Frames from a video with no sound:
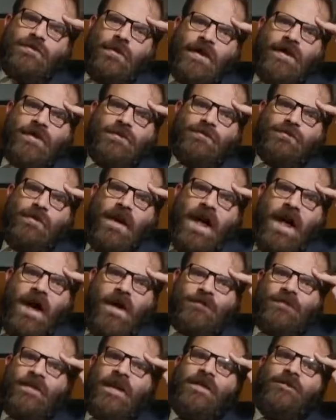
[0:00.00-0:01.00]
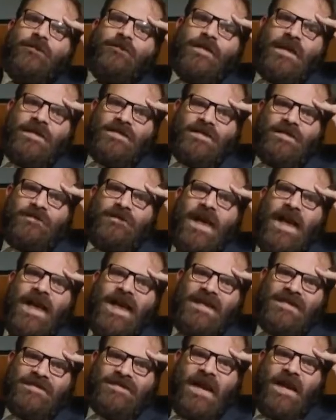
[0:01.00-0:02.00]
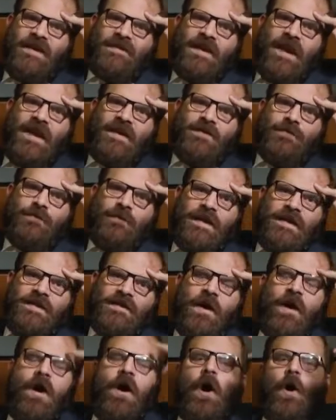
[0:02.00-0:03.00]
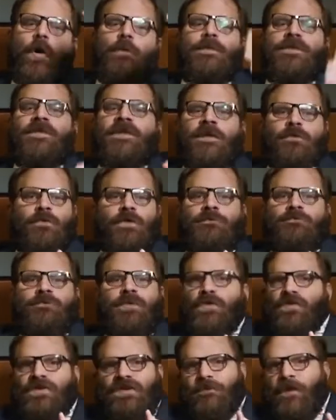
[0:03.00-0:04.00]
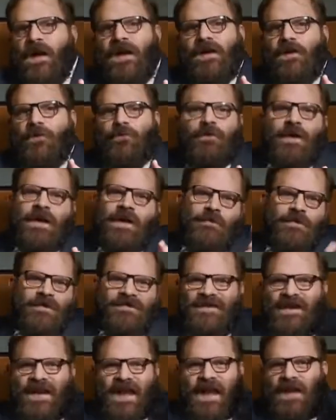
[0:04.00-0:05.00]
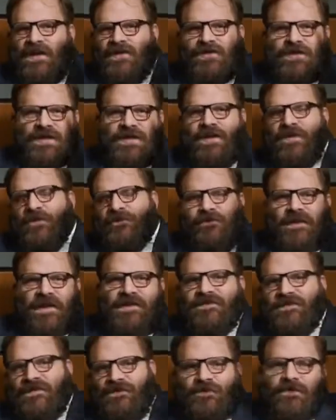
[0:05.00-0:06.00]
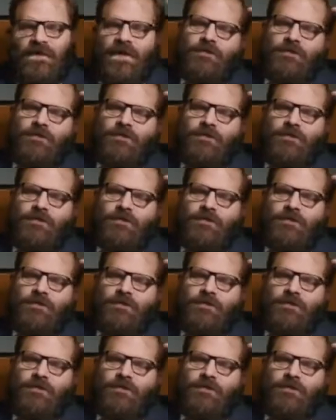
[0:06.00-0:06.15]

trying to draft an offensive Anzac Day tweet, hoping that it would boost my career as an edgy, offensive